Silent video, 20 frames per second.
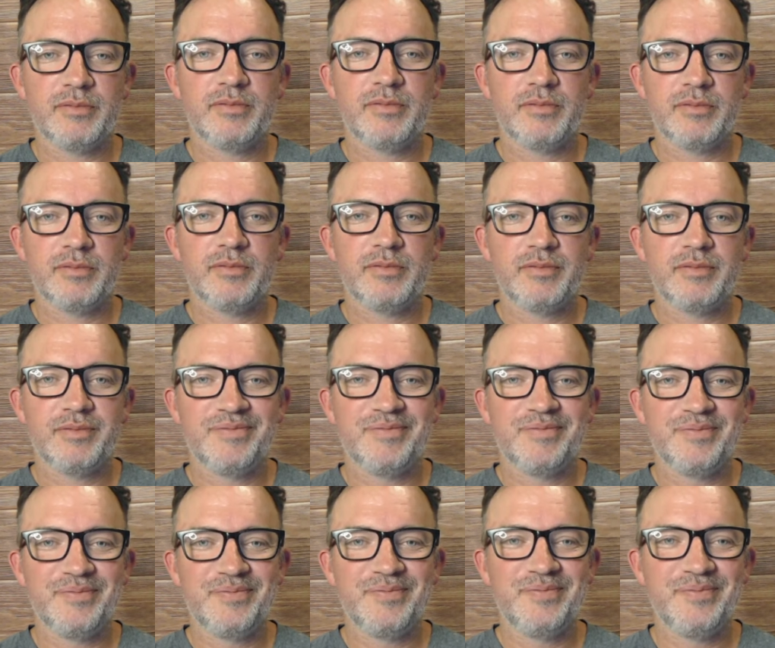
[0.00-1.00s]

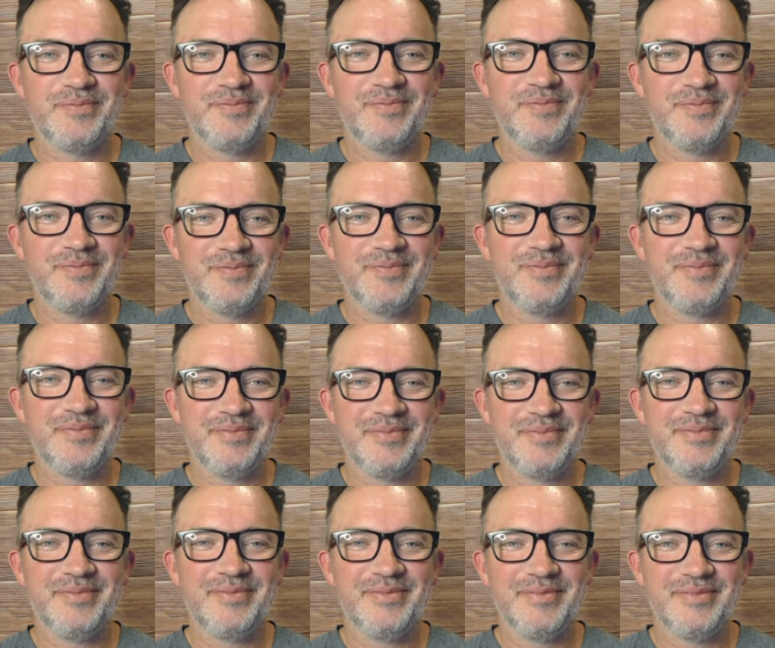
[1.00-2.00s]

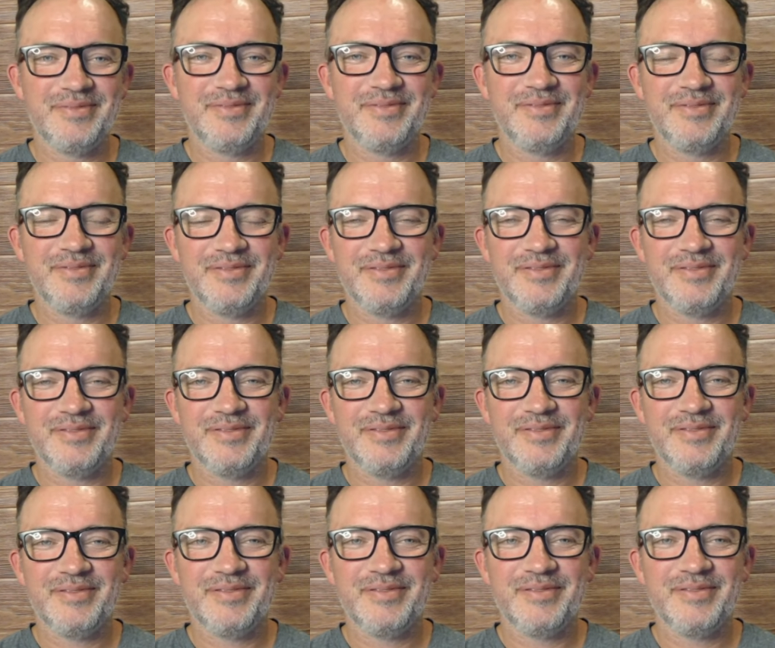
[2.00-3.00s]

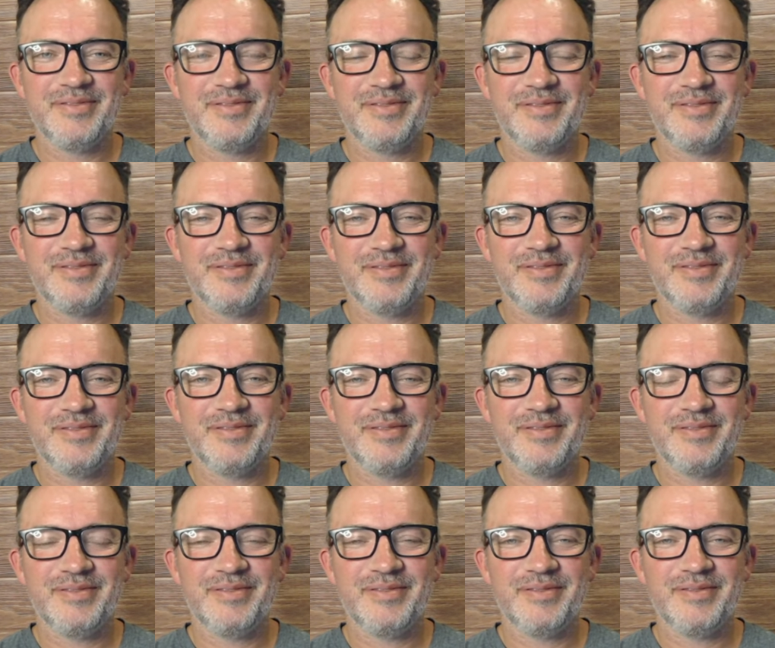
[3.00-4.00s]

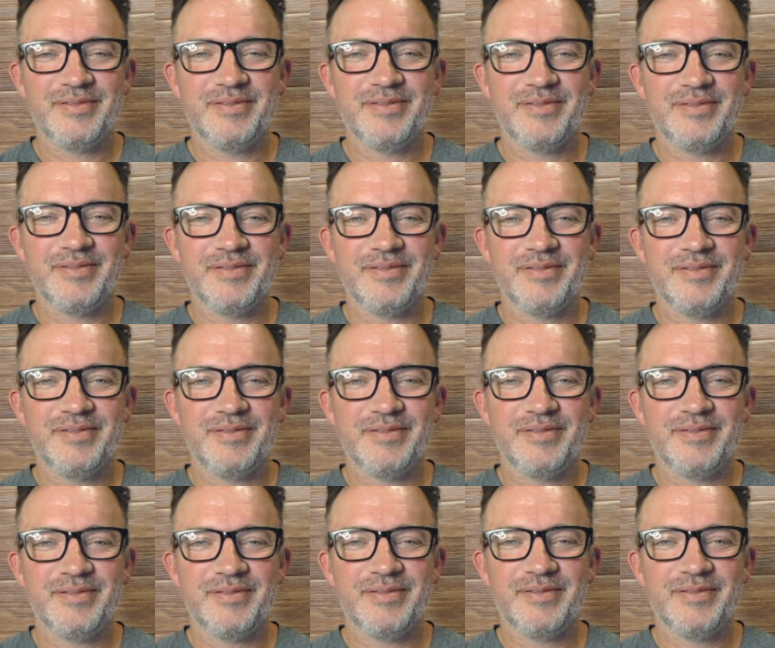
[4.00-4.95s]
The person shown says nothing.